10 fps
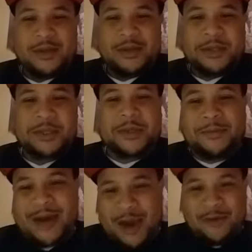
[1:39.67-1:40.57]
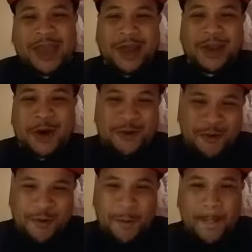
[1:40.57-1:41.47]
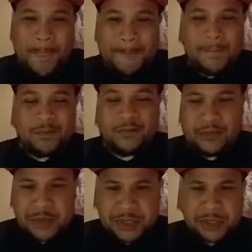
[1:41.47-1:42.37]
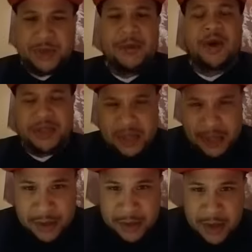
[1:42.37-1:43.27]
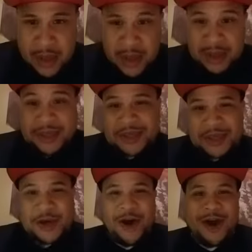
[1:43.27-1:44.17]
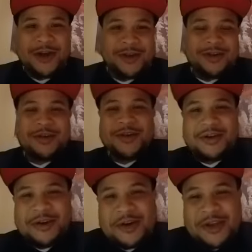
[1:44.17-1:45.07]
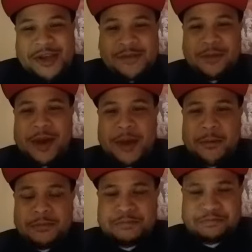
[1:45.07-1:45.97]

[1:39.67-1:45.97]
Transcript: Sister Myra, hello. Sister Marquita, Kiki Carton, good evening, ma'am.